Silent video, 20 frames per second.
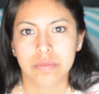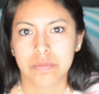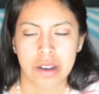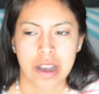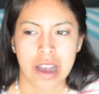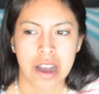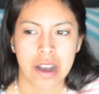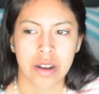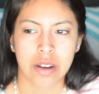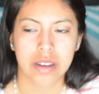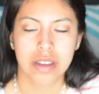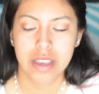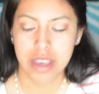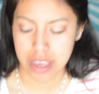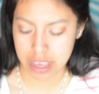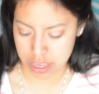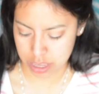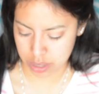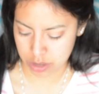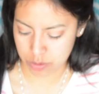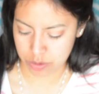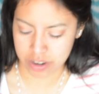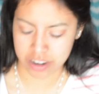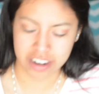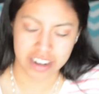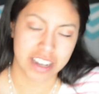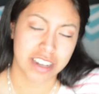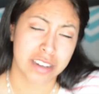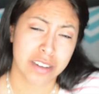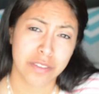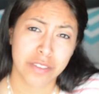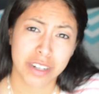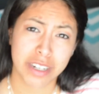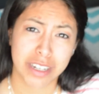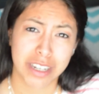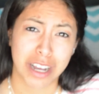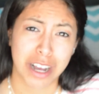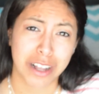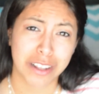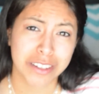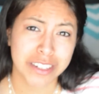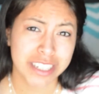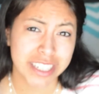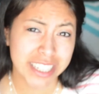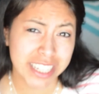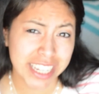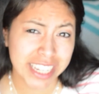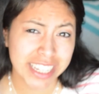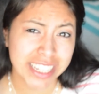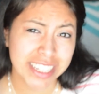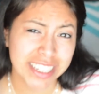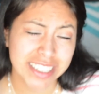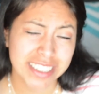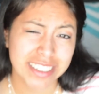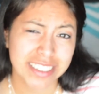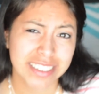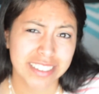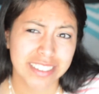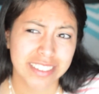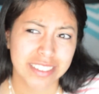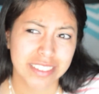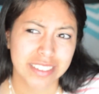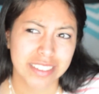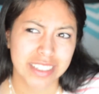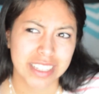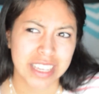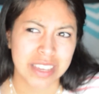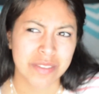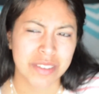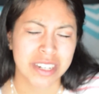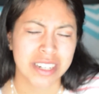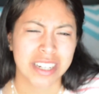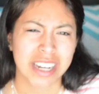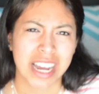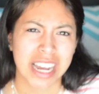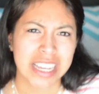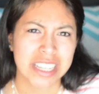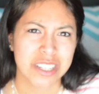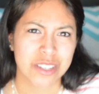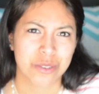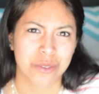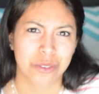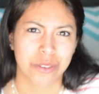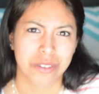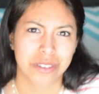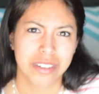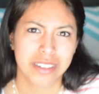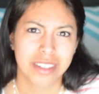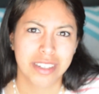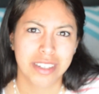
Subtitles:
how you were a different color skin, even in high school.